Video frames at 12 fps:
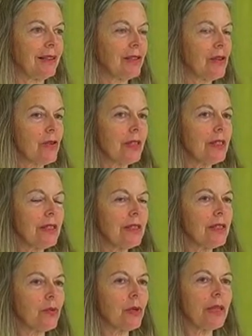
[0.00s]
So this
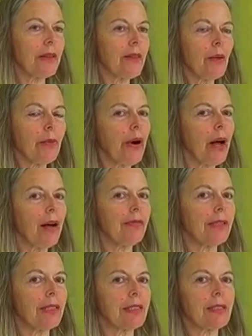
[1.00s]
is within the
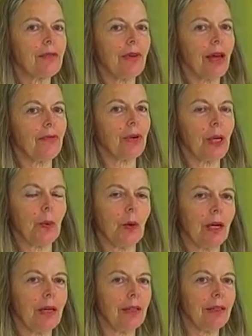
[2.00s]
province of
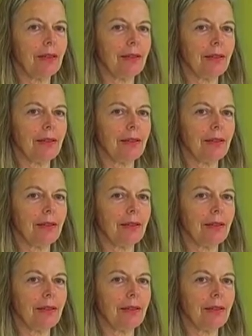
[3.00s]
everyone.